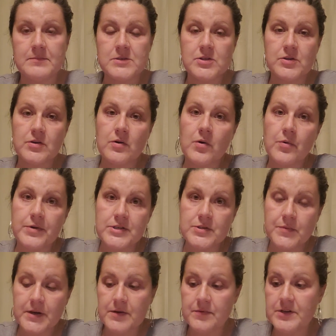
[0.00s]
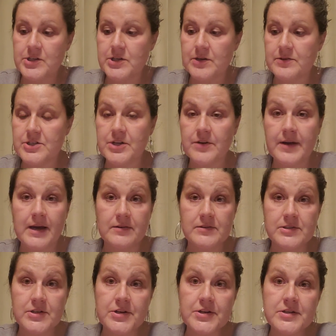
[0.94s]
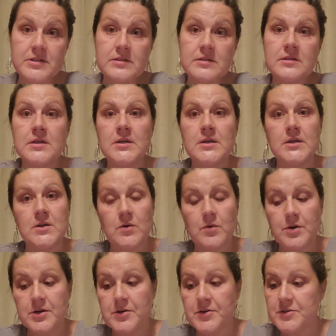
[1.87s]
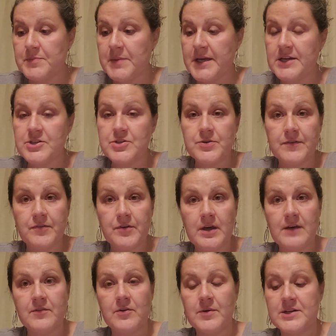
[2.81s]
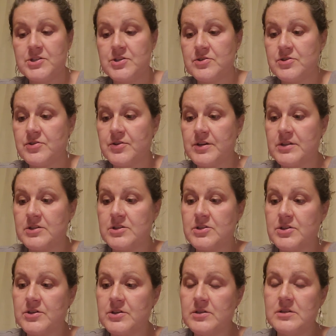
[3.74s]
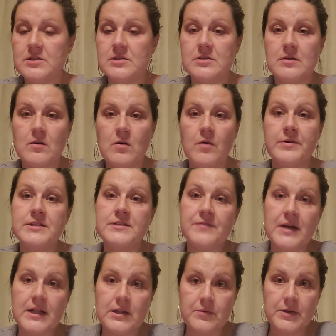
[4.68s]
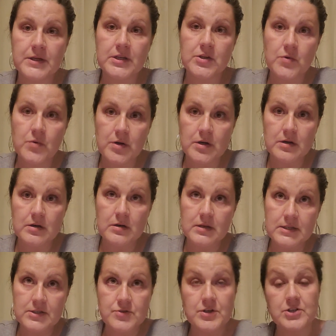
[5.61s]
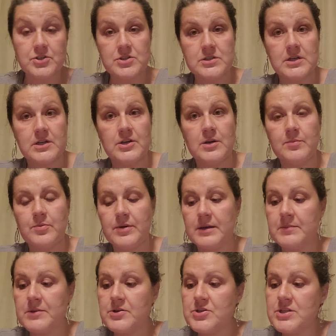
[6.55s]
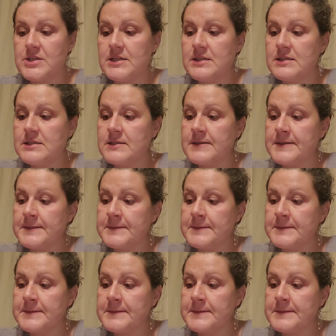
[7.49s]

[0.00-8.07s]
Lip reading: So you're going to want to reach out to your house nurse or nurse pager if you have questions or concerns, always following your instructions on your parameter sheets.